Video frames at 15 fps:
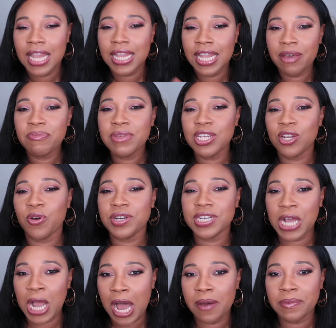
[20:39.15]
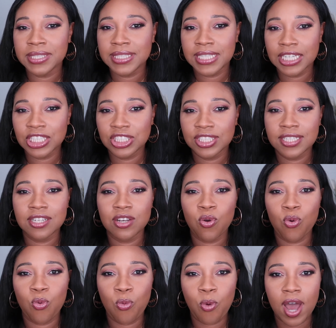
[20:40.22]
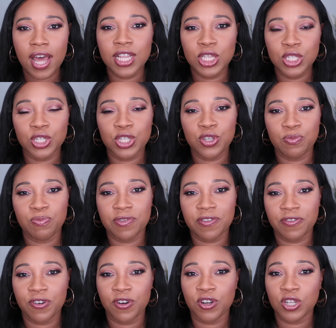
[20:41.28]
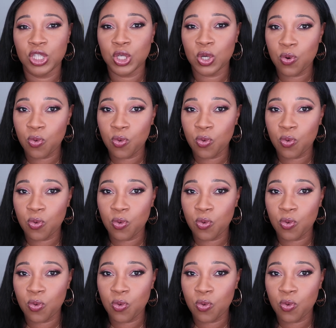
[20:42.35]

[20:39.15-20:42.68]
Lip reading: Let me know in the comment section what look you prefer, look